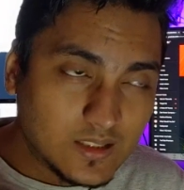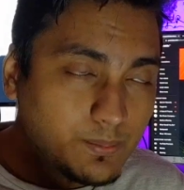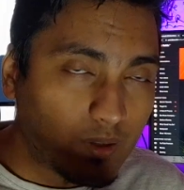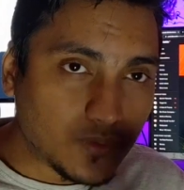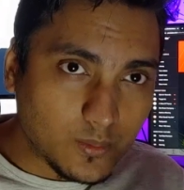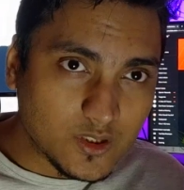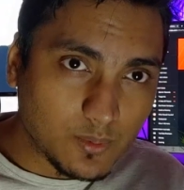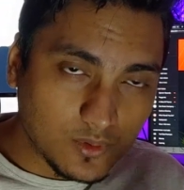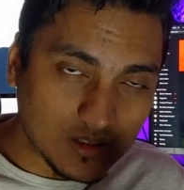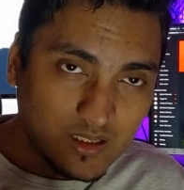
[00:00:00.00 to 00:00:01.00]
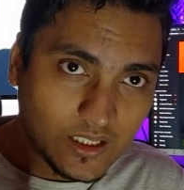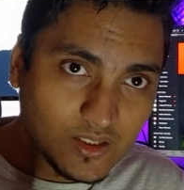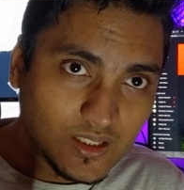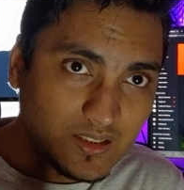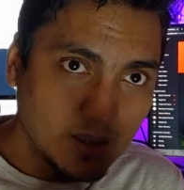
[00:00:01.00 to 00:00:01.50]
The performance bonus
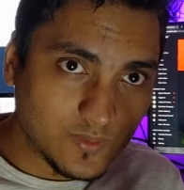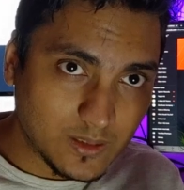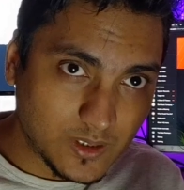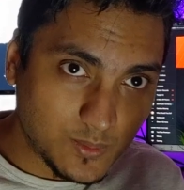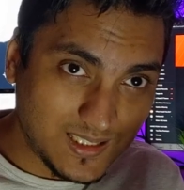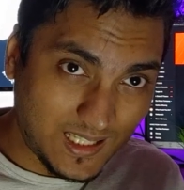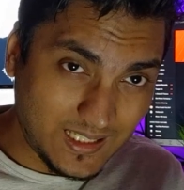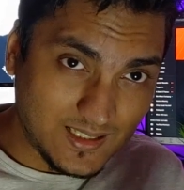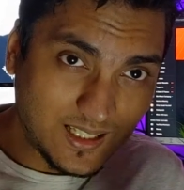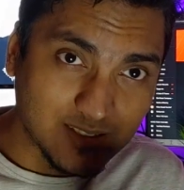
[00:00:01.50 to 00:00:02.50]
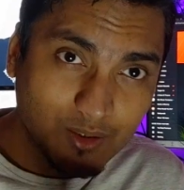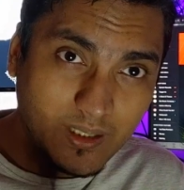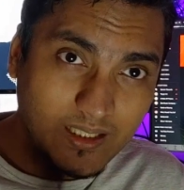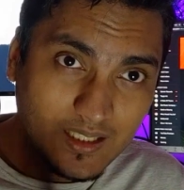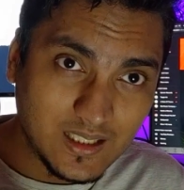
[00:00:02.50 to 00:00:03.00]
range is somewhere between 8 lakhs to
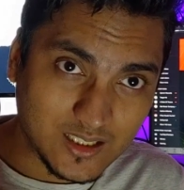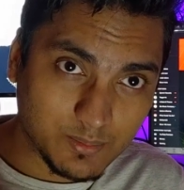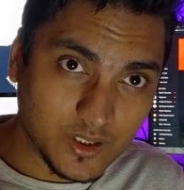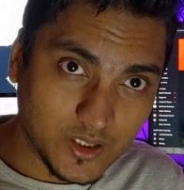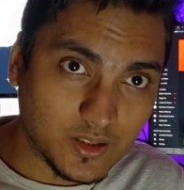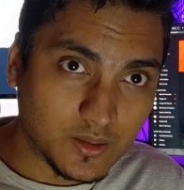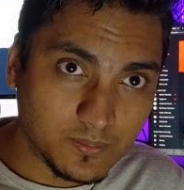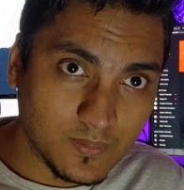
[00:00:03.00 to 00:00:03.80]
18 lakhs per year.